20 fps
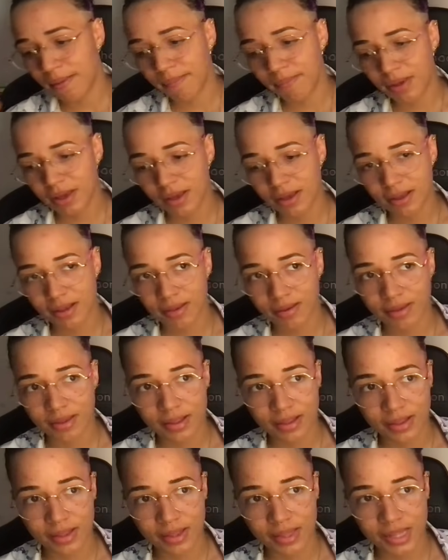Because
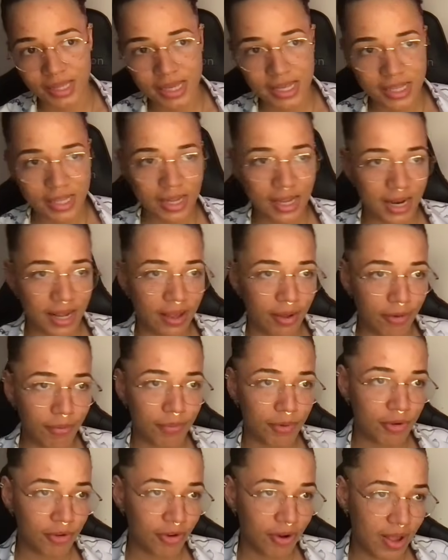these are going to
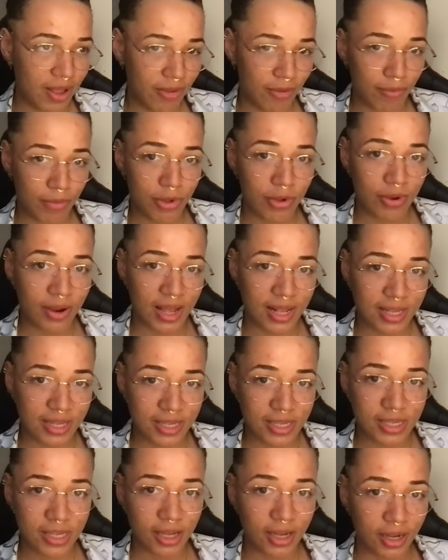help you transmute and
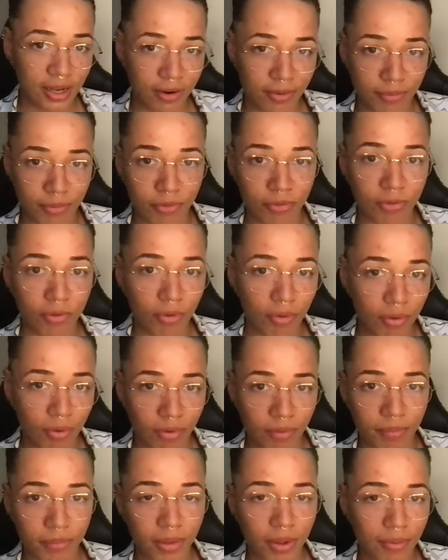suck and
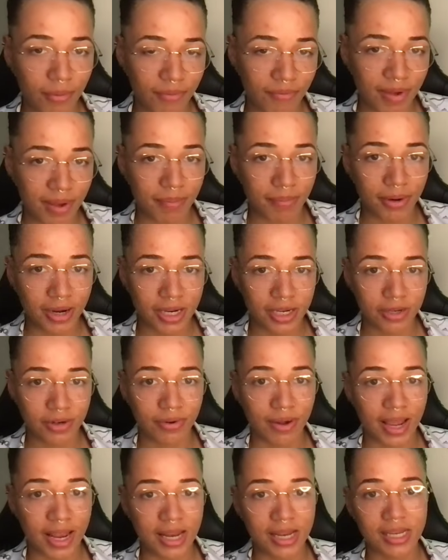absorb lower
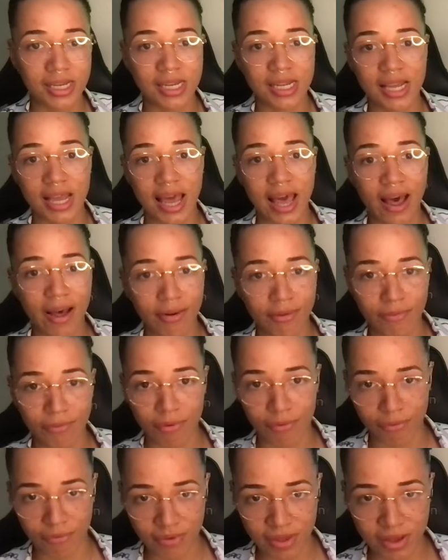vibrational energy out of
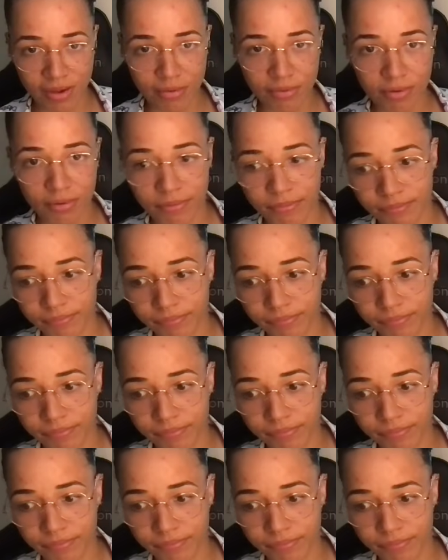your field.